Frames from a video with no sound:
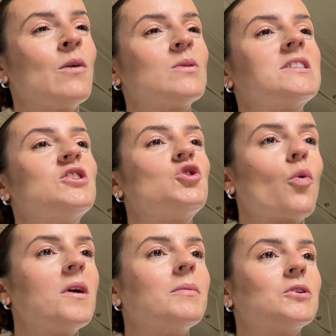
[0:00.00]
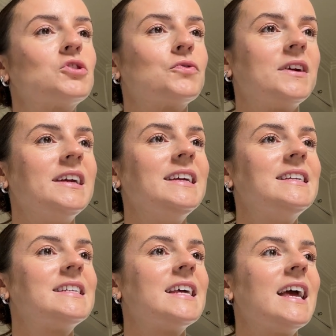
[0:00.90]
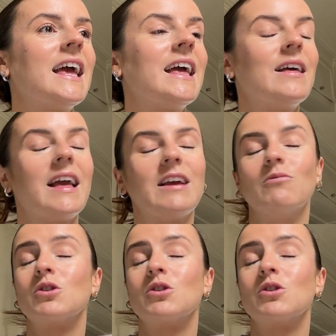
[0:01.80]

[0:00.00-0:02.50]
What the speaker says: wasn't enjoyable to read. It